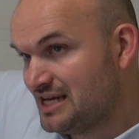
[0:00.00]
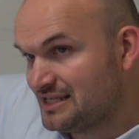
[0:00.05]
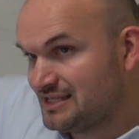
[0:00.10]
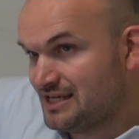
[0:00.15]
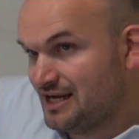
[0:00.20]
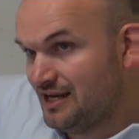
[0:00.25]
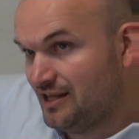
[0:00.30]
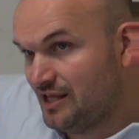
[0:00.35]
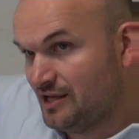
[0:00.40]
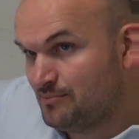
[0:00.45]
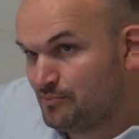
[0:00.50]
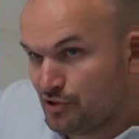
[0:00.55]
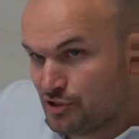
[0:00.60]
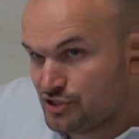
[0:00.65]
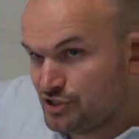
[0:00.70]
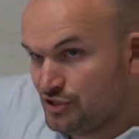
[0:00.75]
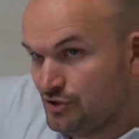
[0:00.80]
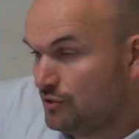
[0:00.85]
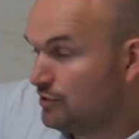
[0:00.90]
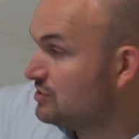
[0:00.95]
that's kind of like
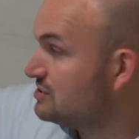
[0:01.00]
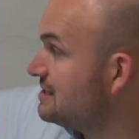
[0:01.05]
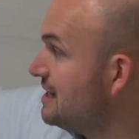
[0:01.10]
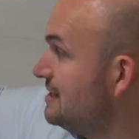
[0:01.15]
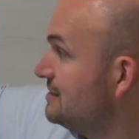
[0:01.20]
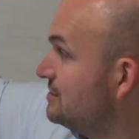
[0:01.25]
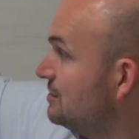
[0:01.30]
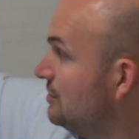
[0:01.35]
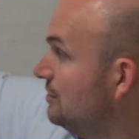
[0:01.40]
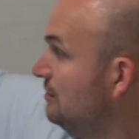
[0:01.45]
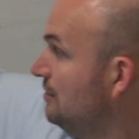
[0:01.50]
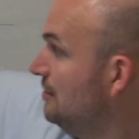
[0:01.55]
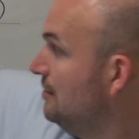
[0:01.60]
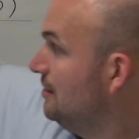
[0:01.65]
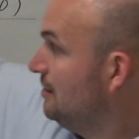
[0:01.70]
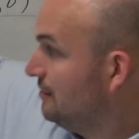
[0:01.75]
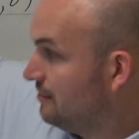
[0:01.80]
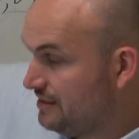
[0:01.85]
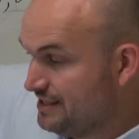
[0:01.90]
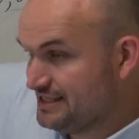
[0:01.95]
pushing you horizontal.
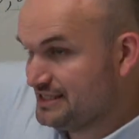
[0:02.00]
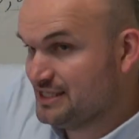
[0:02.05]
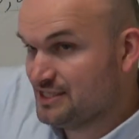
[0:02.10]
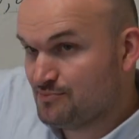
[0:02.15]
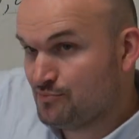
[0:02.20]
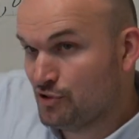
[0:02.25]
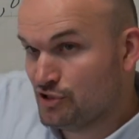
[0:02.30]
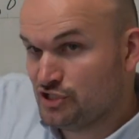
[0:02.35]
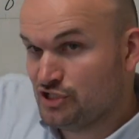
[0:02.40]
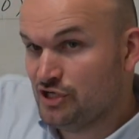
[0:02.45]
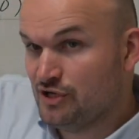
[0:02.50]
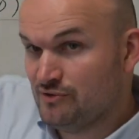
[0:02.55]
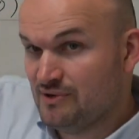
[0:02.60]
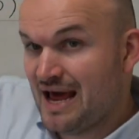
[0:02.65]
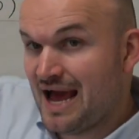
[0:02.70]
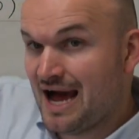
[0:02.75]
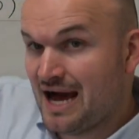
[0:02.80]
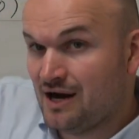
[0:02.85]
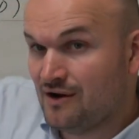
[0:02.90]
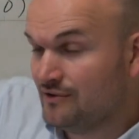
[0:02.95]
This is pushing you
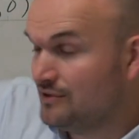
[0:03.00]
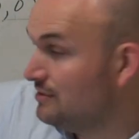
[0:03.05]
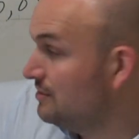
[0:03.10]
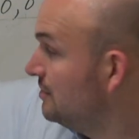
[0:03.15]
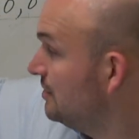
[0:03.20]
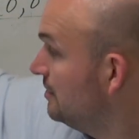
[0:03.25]
down.